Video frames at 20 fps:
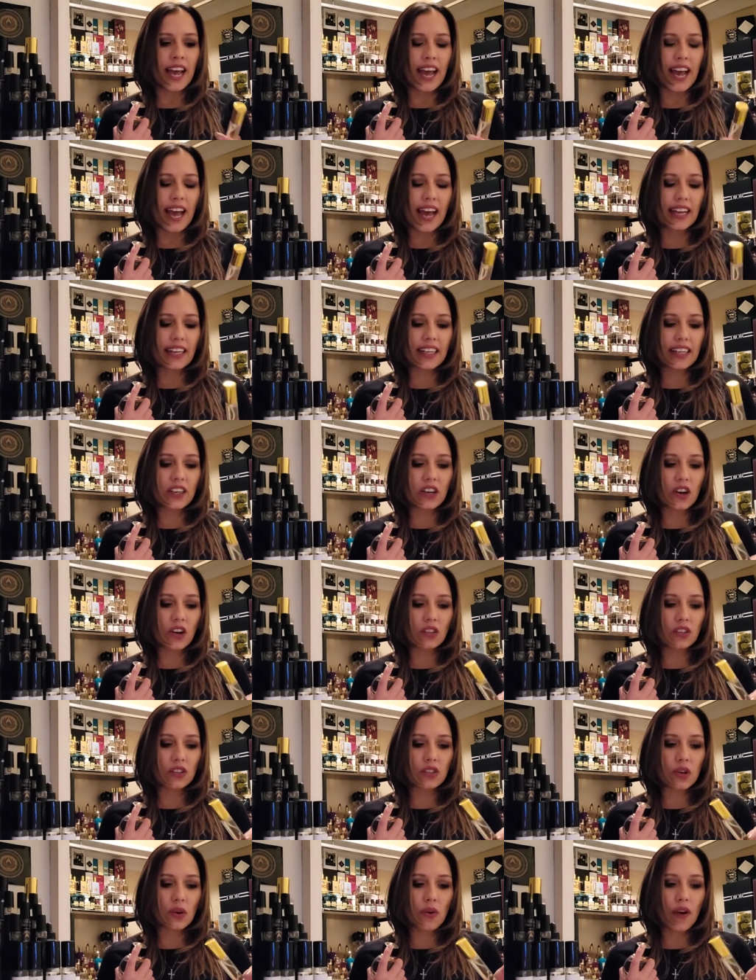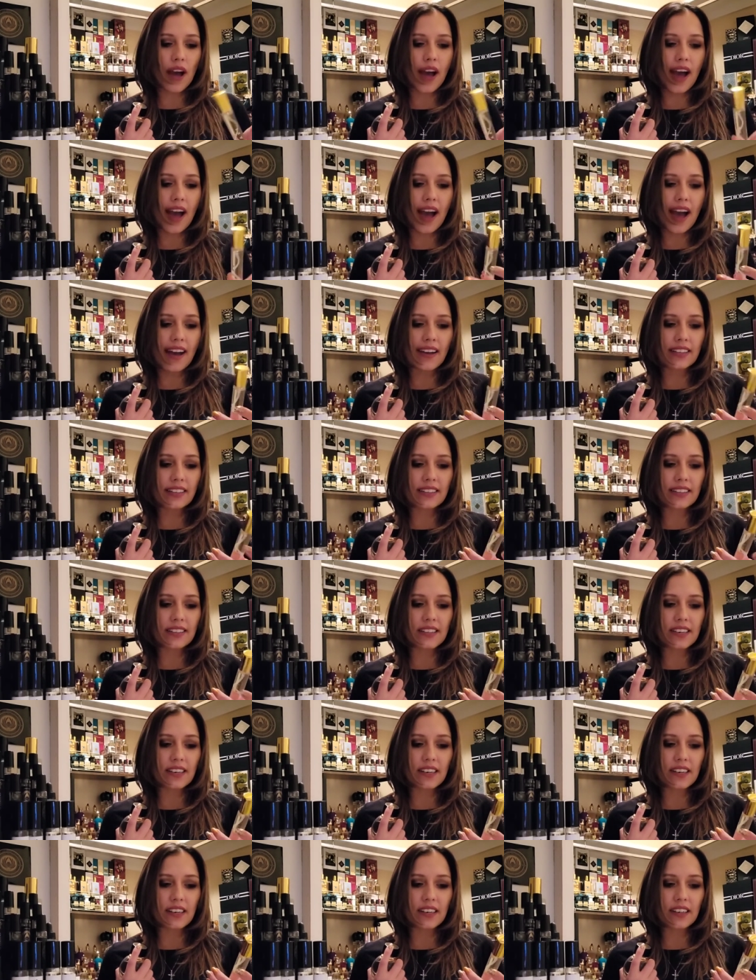And it also has
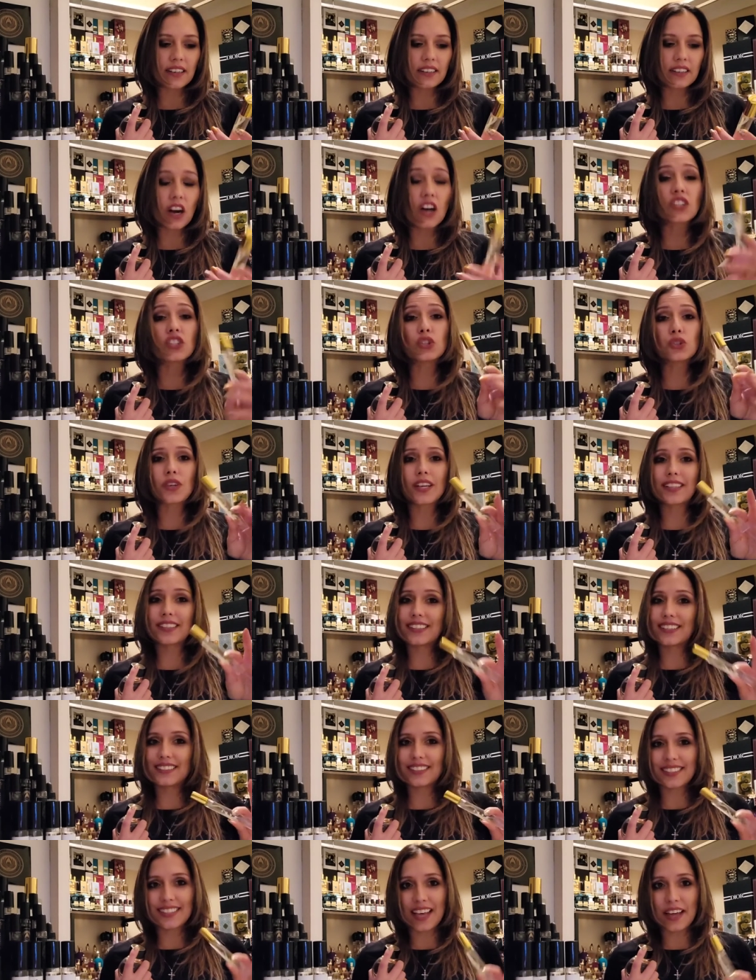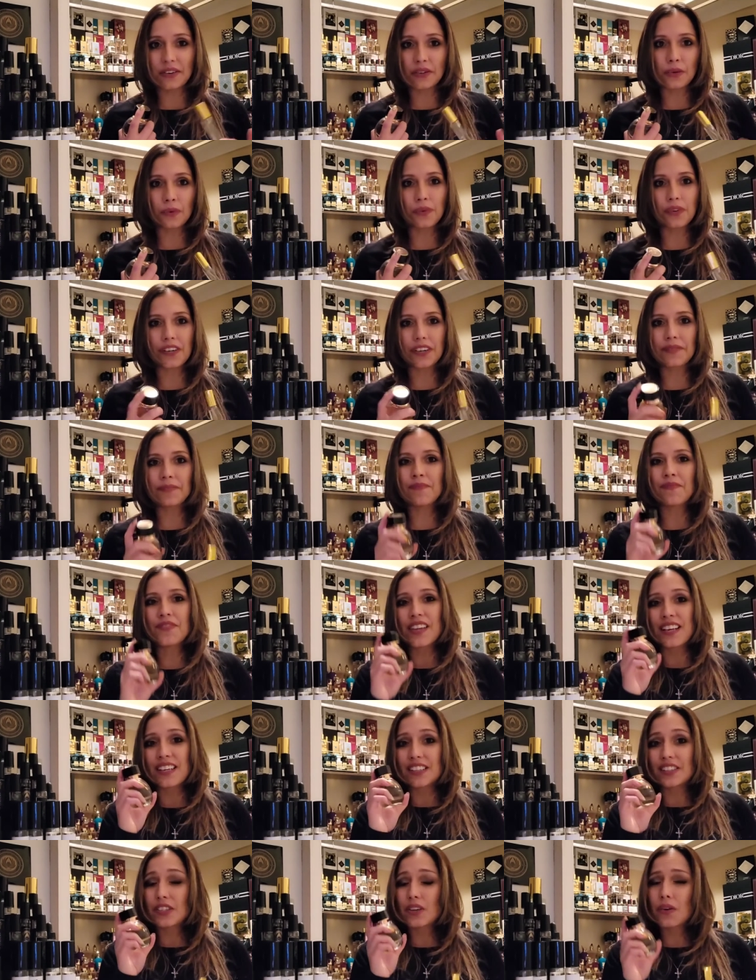uh, Australian sandalwood.
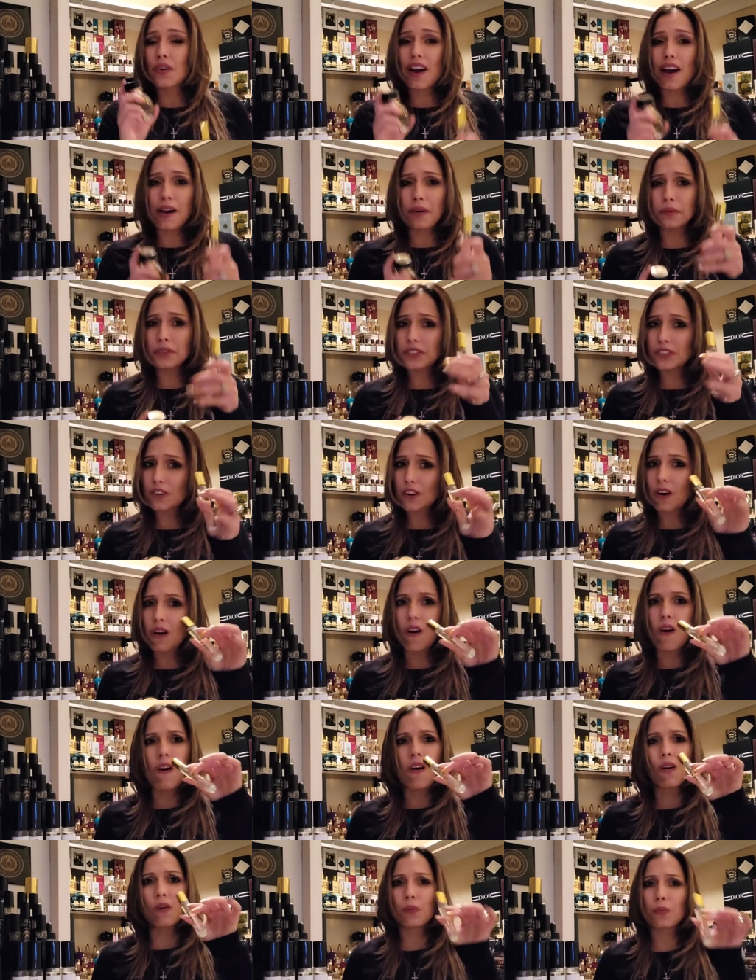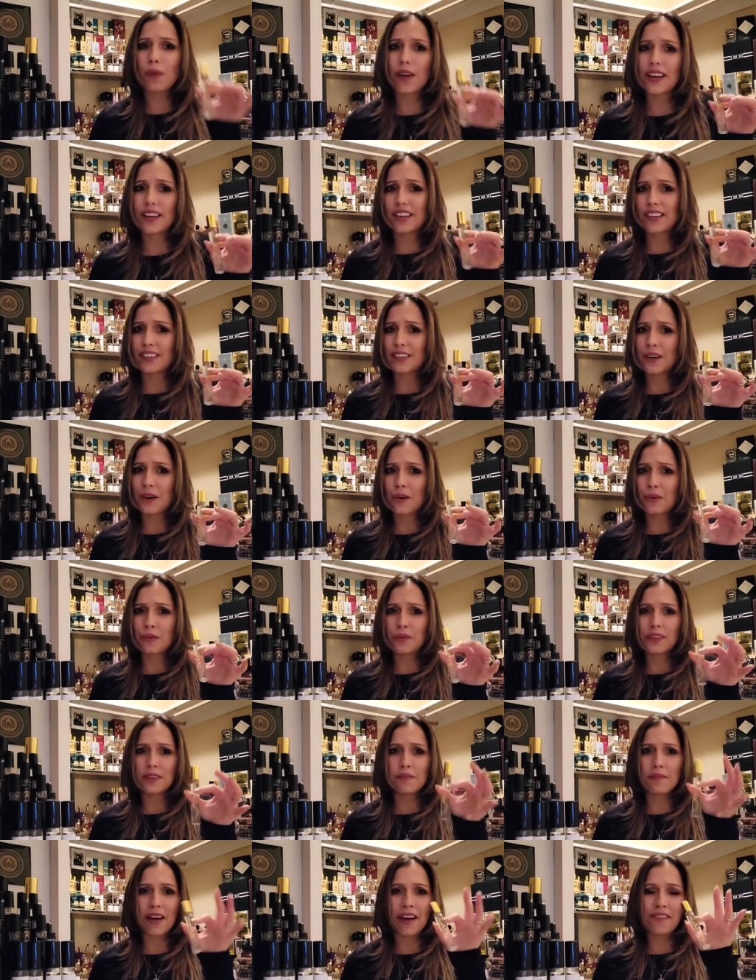So I was all ready to go
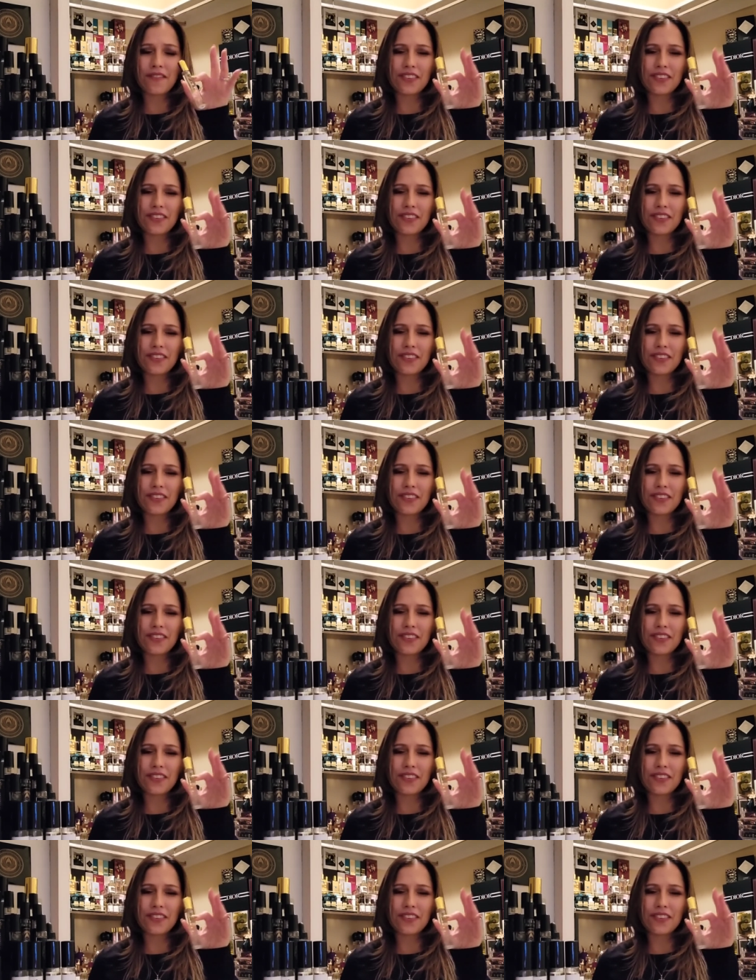with my